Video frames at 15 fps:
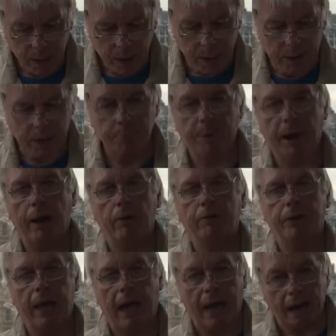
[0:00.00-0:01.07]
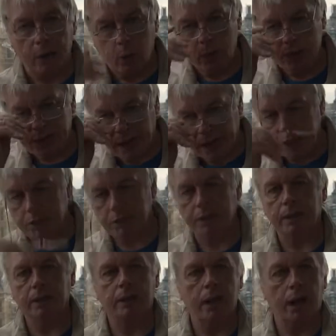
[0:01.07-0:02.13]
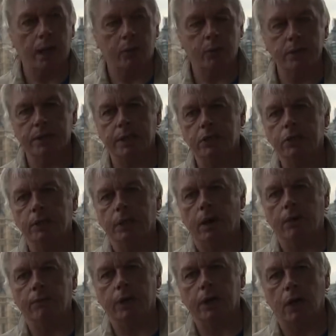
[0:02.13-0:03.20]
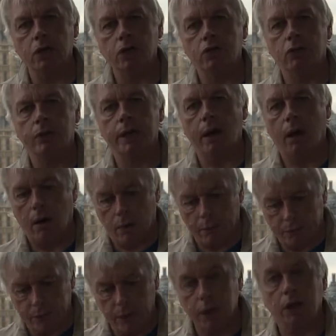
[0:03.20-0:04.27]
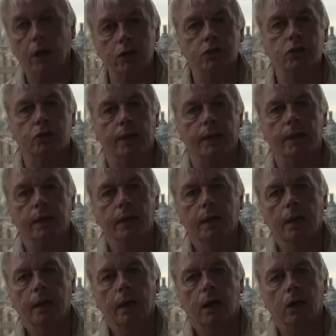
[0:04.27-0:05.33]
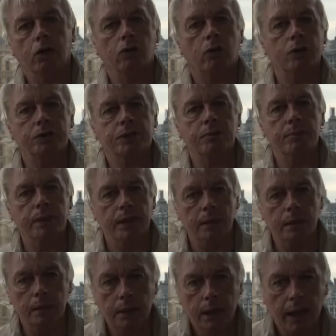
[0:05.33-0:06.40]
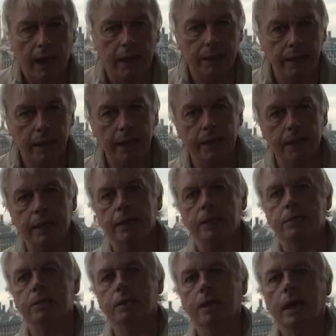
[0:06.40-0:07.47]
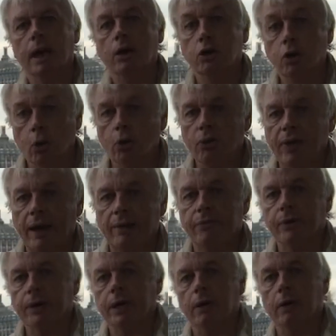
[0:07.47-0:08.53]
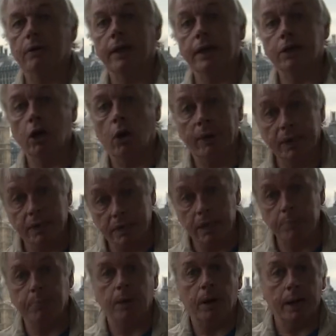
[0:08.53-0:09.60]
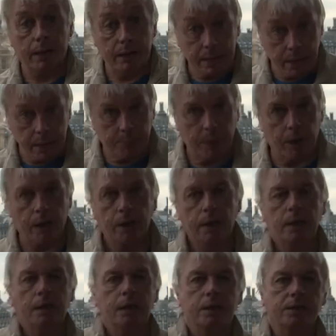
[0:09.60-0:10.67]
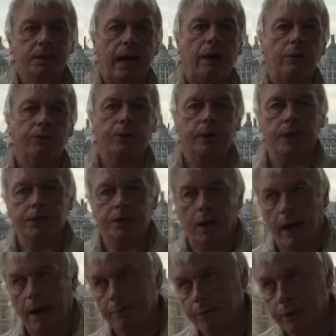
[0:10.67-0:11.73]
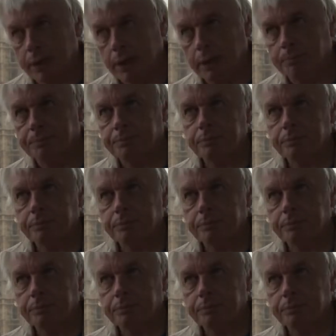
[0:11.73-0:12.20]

it's about the acquisition of country after country across the Middle and Near East, North Africa, and then going deeper south into Africa,